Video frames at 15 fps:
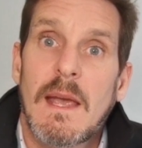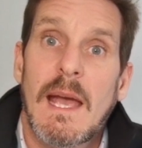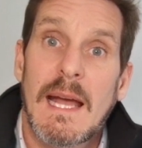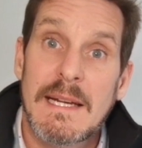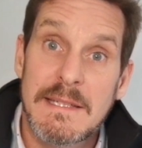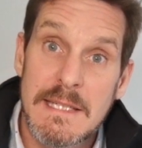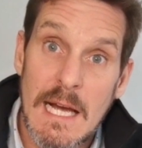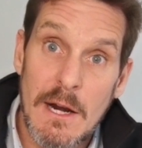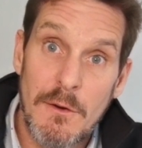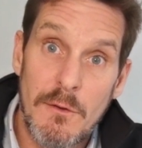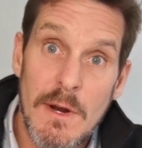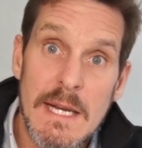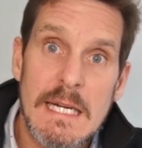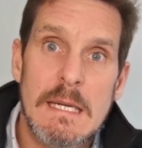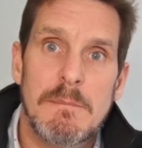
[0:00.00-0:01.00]
And
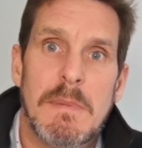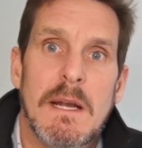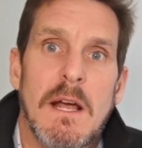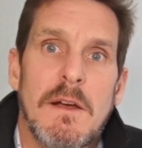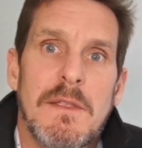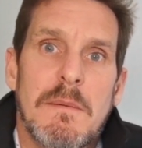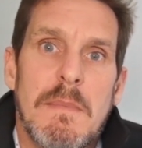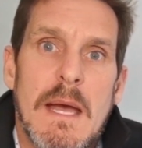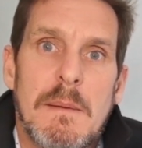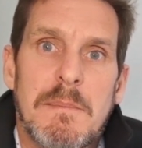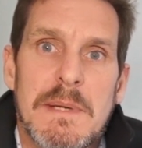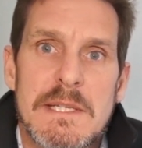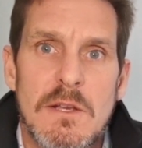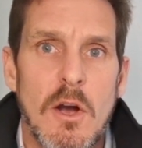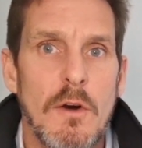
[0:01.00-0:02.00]
directly below the map
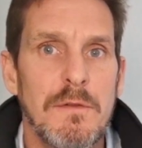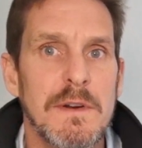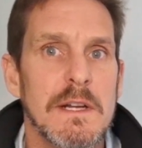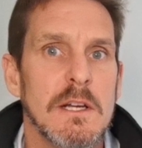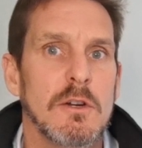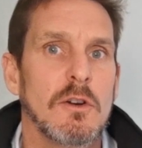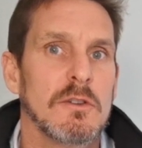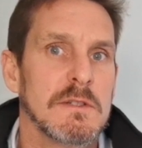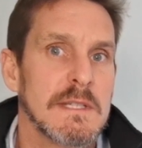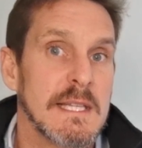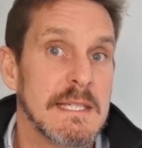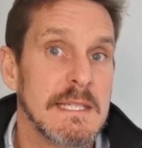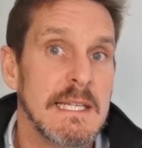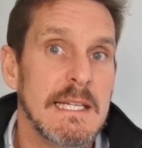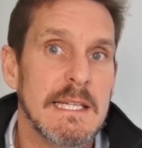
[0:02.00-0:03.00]
is often a
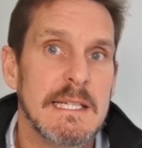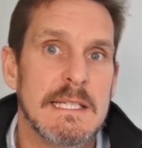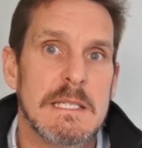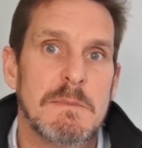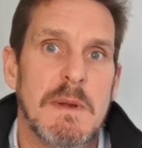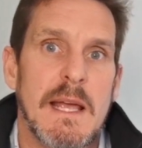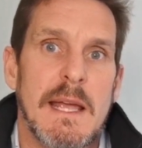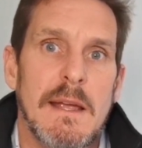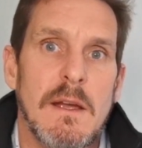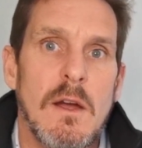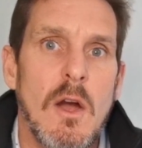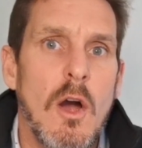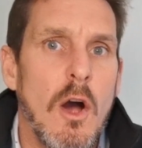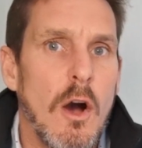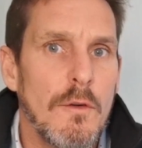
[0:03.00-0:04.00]
concertina display
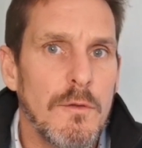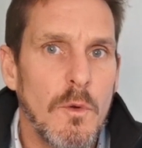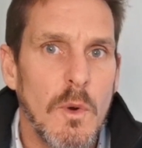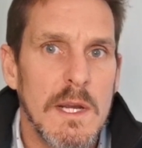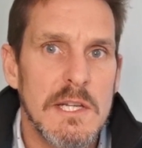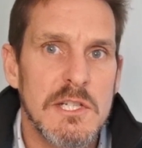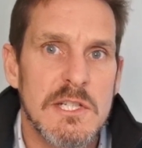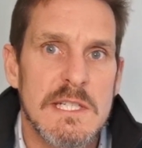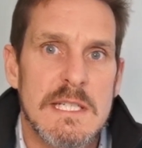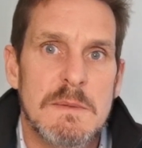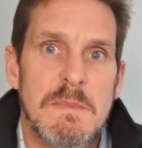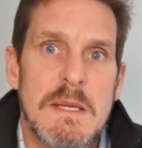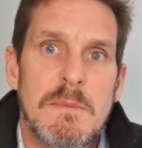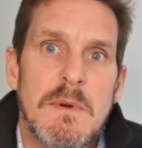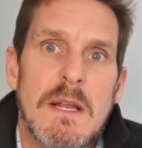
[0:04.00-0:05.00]
of questions
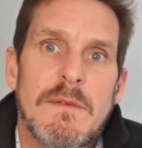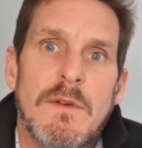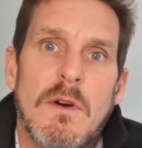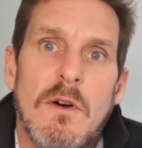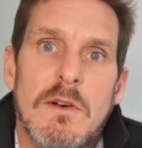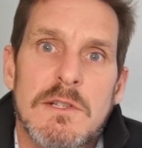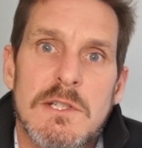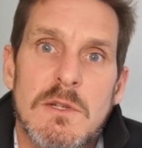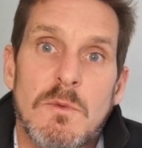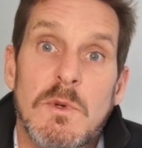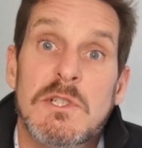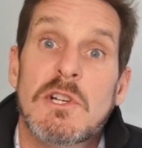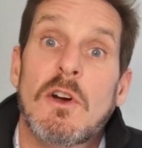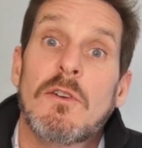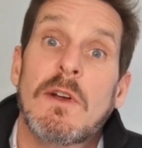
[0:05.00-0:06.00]
people have asked
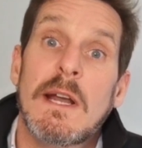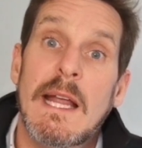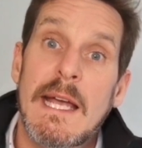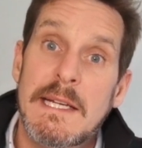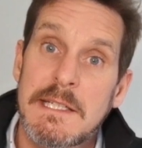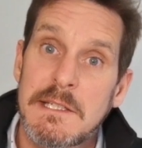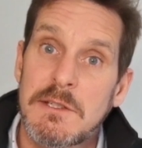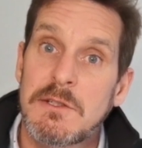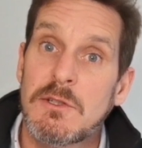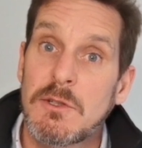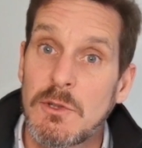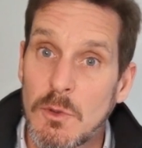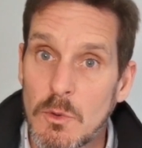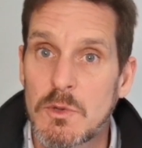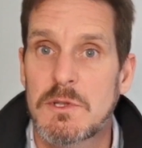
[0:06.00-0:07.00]
which are related to
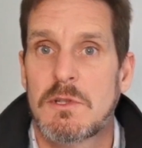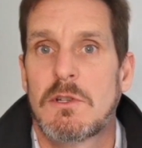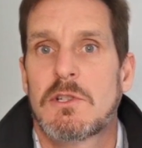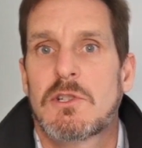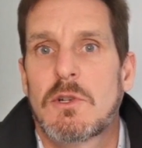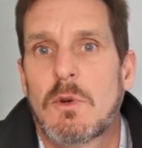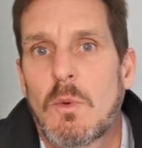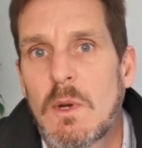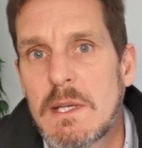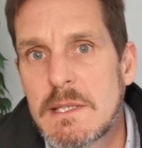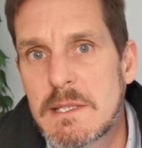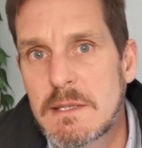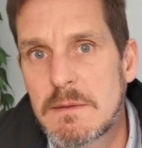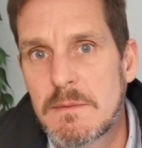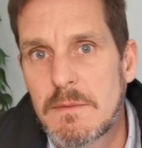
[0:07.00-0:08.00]
your search
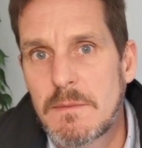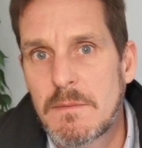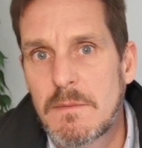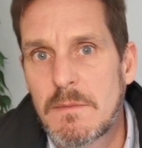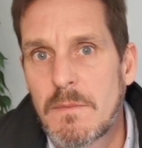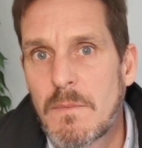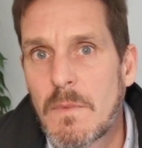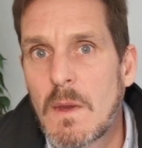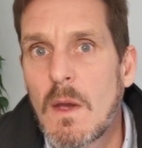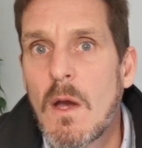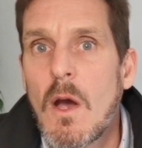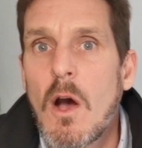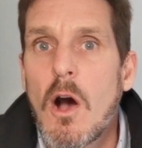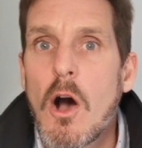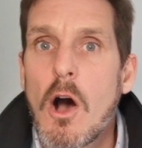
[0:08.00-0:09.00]
request.
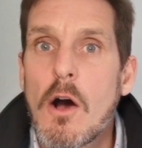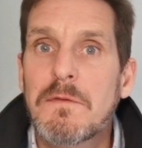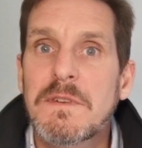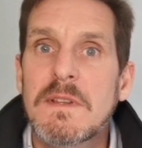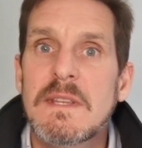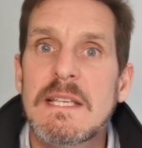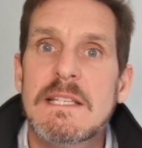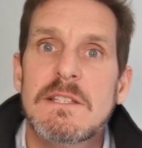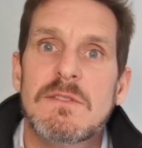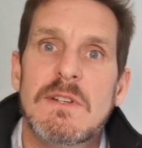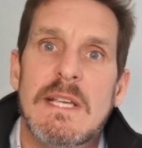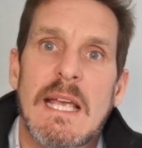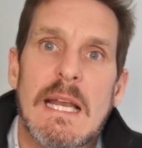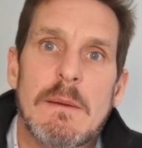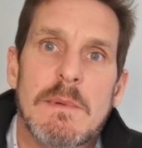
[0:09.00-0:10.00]
After these
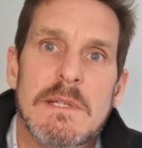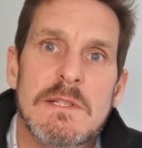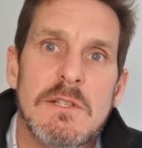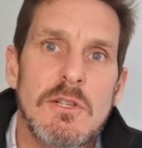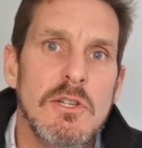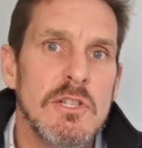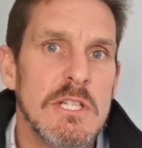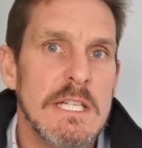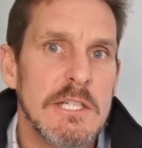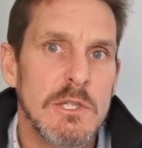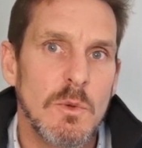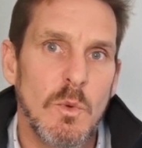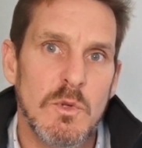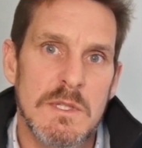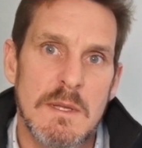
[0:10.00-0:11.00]
3 elements, usually
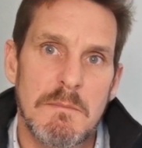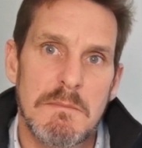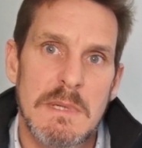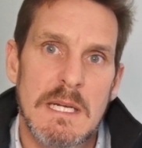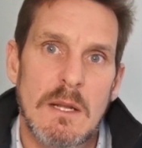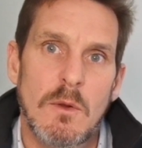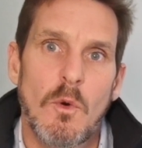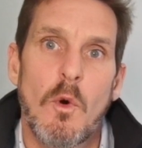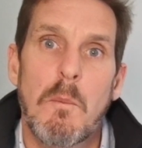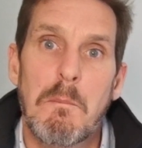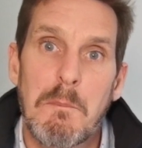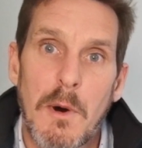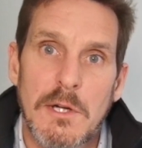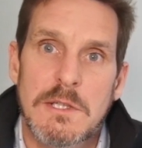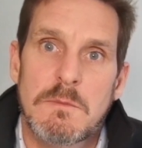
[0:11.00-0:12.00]
towards the middle or
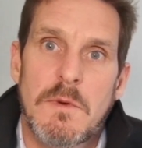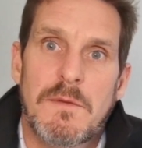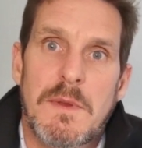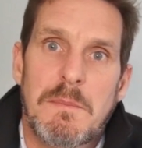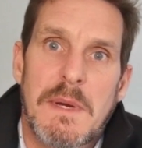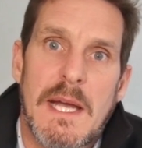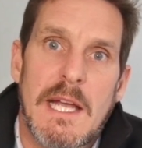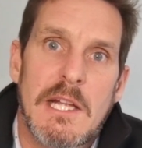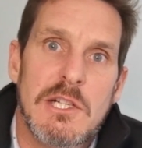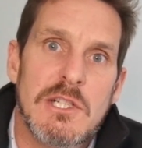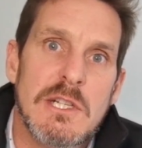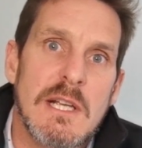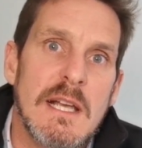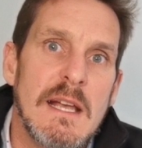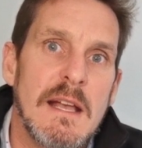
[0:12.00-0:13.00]
bottom of the page,
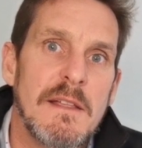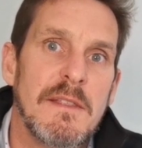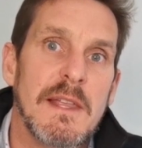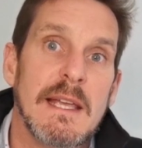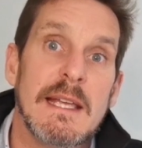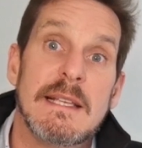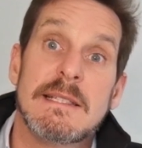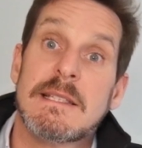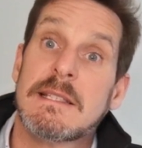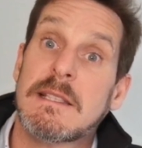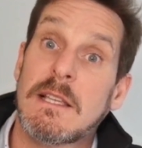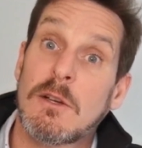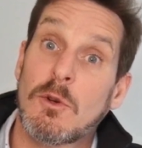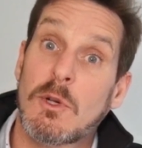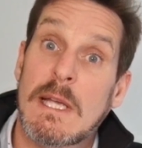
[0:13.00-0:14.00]

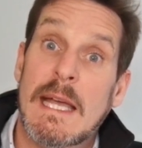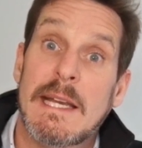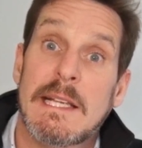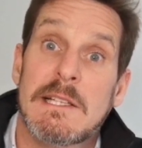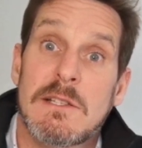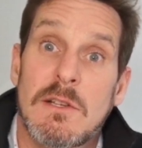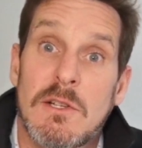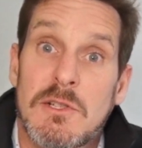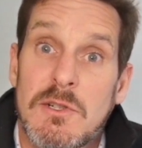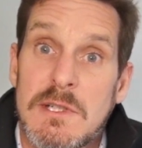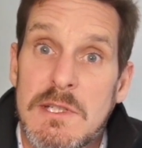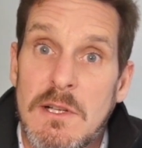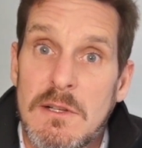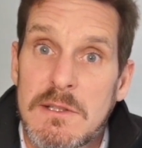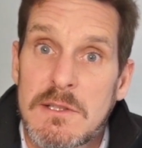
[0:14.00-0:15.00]
the organic search
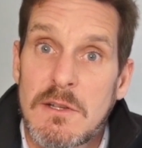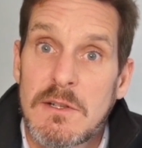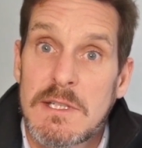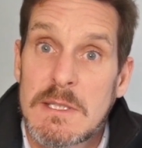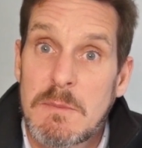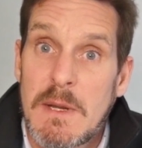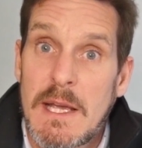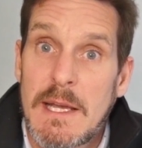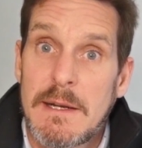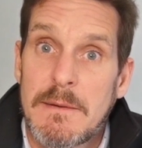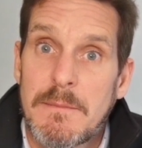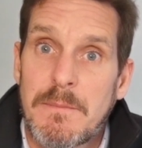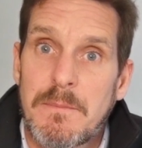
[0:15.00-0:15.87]
results are displayed.